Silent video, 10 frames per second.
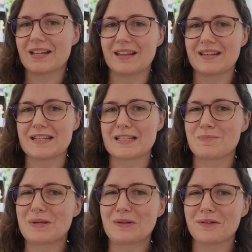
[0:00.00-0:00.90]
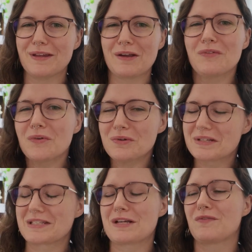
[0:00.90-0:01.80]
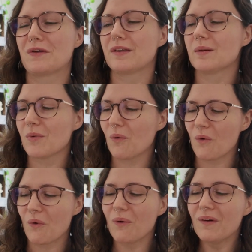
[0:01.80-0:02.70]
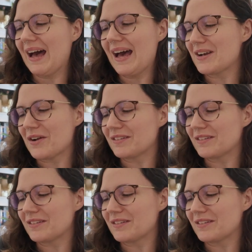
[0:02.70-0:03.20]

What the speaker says: and there tends to be a lot of like food and stuff on them, or I don't know,